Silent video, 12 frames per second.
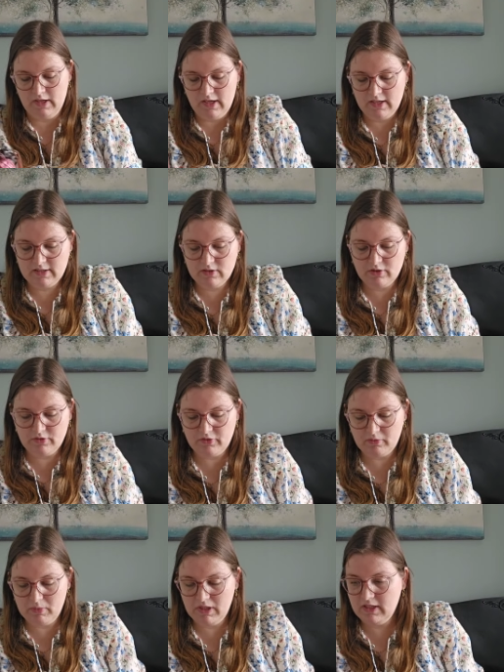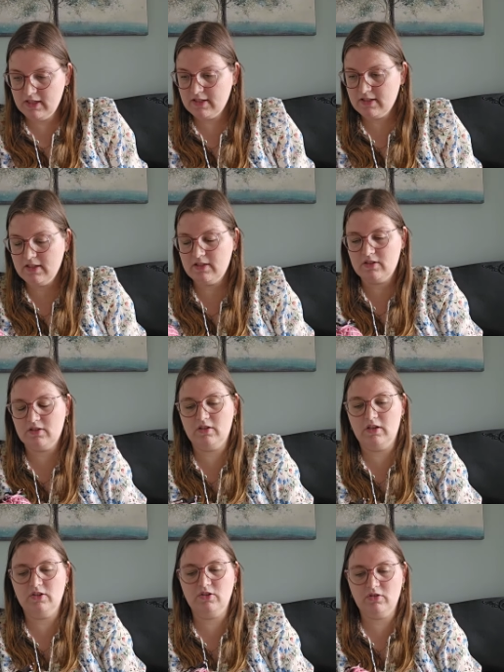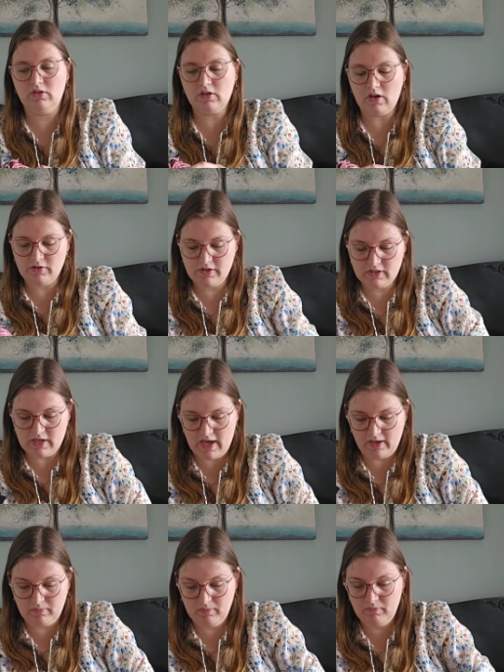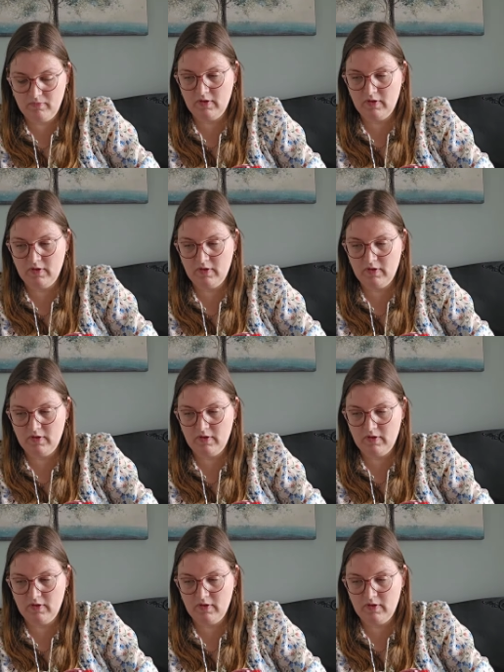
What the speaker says: It's not for me. It's stuck all the time.